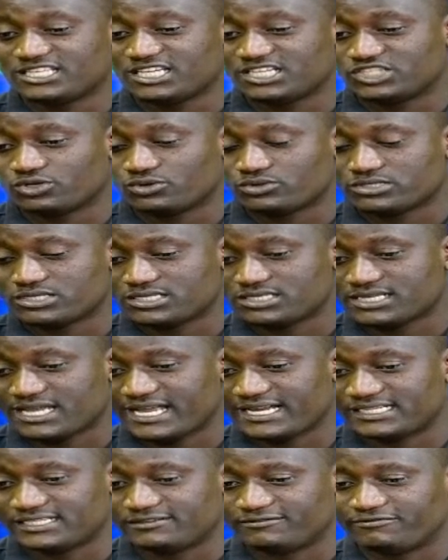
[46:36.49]
a Chelsea
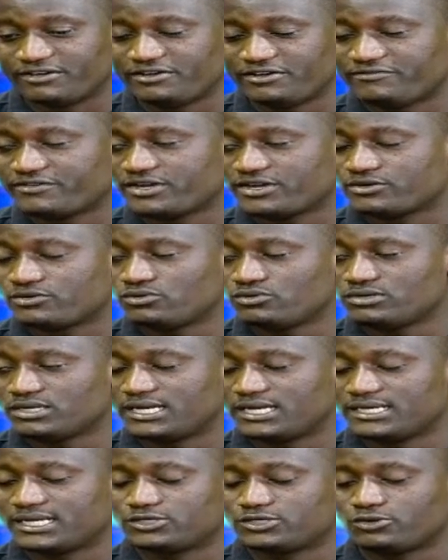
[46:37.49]
side, very, very good
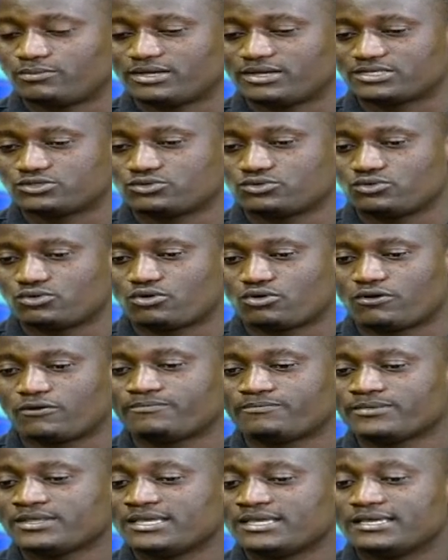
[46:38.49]
under Thomas
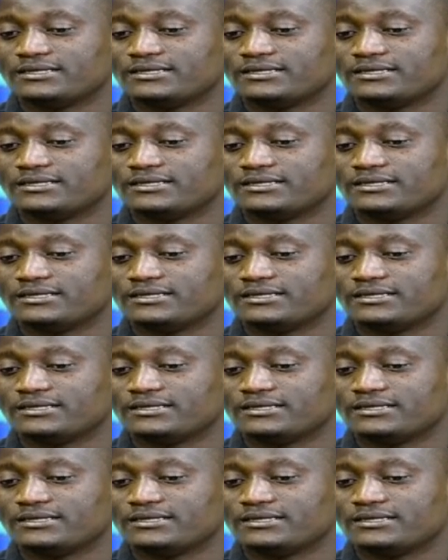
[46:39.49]
Tuchel.